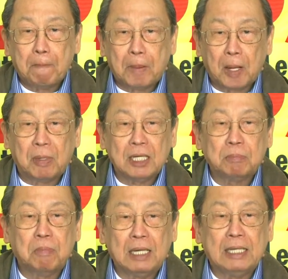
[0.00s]

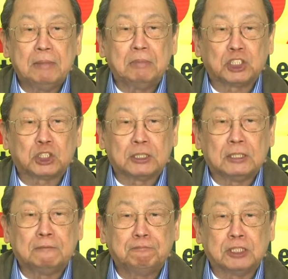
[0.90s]
Public money must
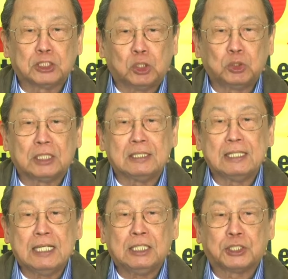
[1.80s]
serve the social
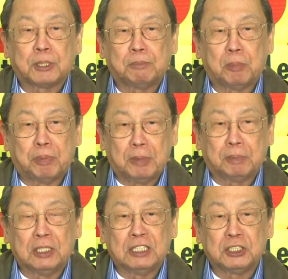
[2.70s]
needs of the
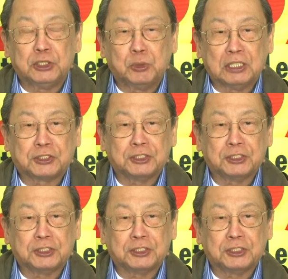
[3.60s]
people in the U.S.